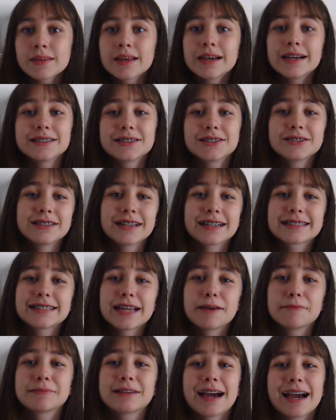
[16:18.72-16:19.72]
Until next
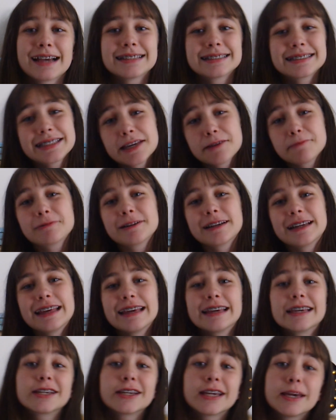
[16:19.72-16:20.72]
time, guys, keep
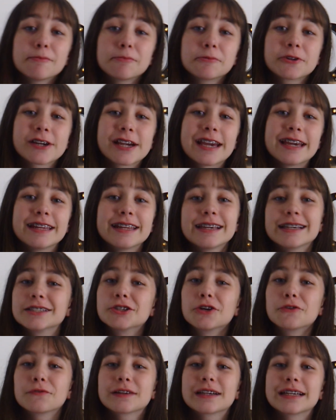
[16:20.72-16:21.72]
reading, keep creating, and
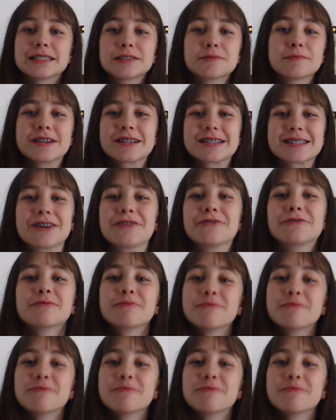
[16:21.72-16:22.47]
don't forget to be yourself.